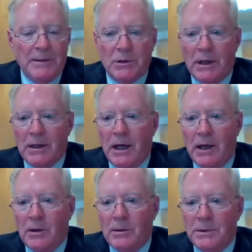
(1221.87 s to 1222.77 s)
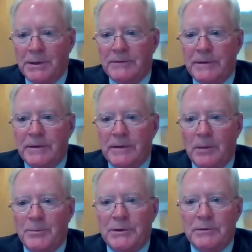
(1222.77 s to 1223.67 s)
So I'll leave it
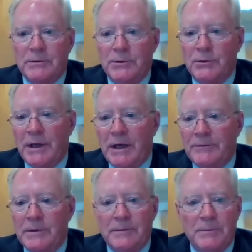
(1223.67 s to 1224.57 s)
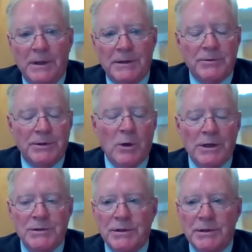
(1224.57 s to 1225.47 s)
up to you to answer any
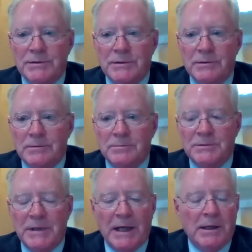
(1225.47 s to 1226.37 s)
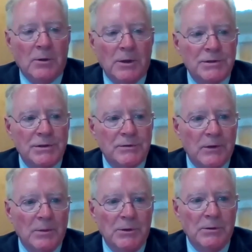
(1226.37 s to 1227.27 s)
questions or take any questions
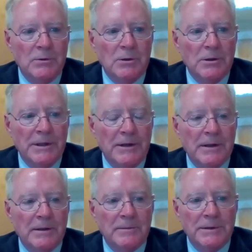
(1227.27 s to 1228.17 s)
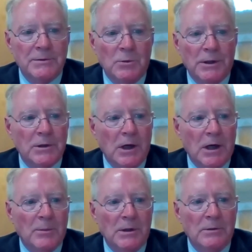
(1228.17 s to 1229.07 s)
from you or anything that you want to talk
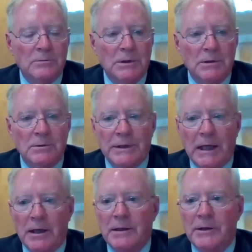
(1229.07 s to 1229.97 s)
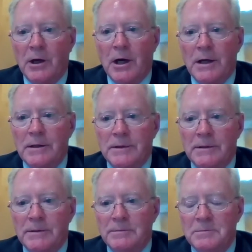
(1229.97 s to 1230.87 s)
about regarding the audit
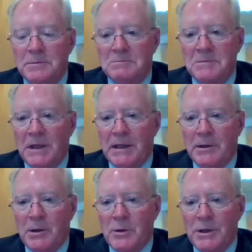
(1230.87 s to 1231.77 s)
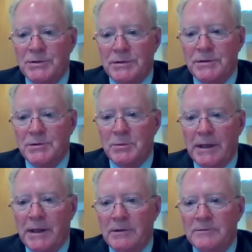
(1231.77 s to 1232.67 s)
and any other questions that you
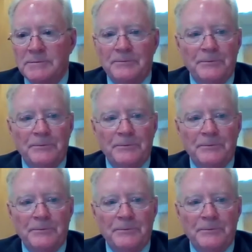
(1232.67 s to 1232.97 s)
might have.